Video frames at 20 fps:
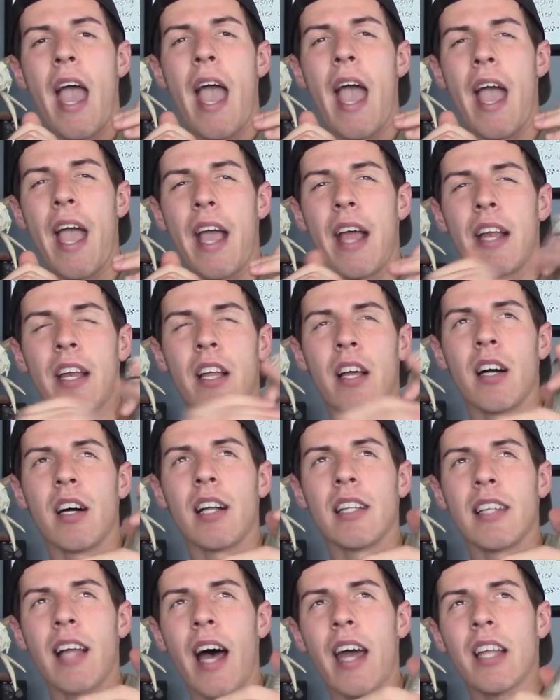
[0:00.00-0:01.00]
And
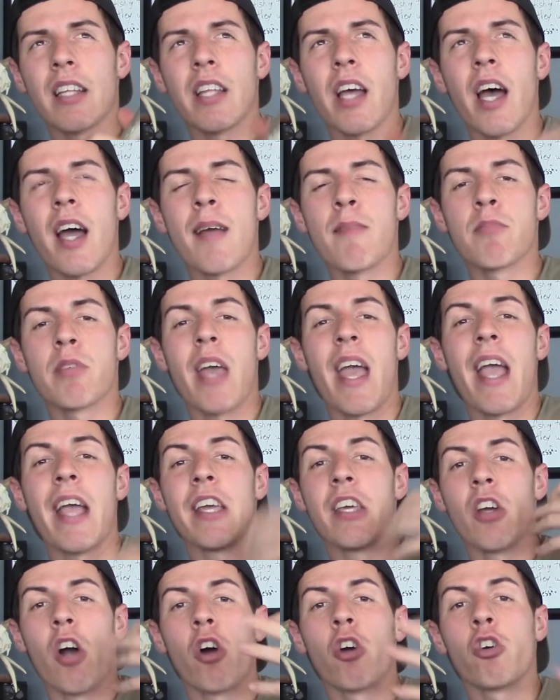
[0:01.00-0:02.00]
a lot of times a
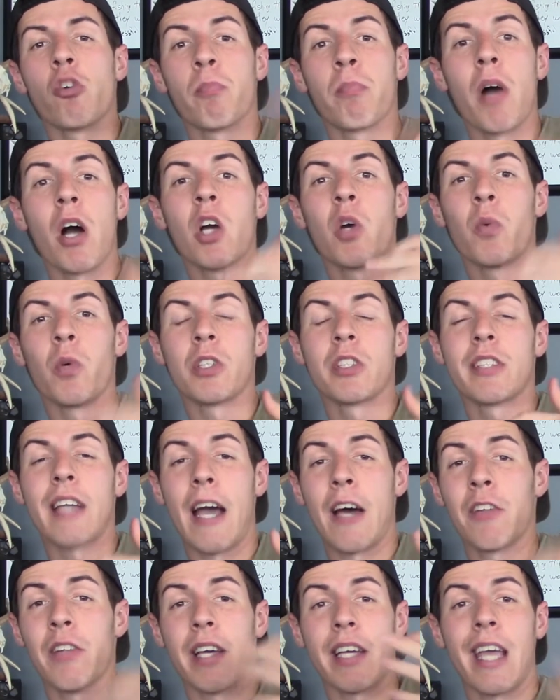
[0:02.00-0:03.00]
younger buck will
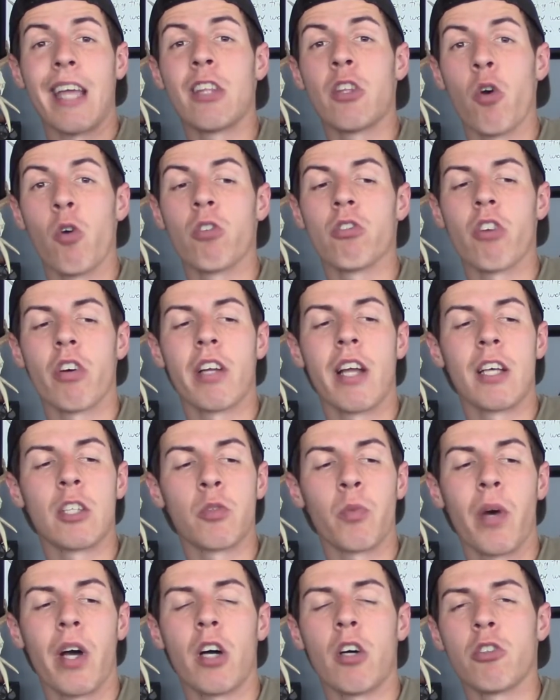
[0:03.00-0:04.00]
sound like a doe grunt
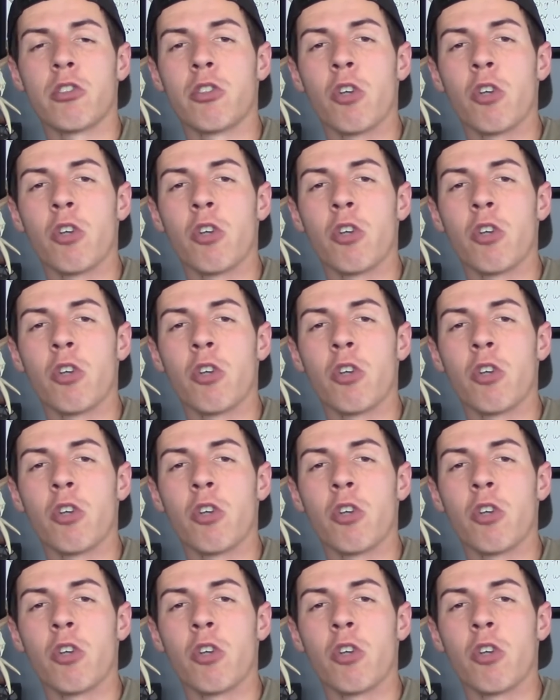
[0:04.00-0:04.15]
as well.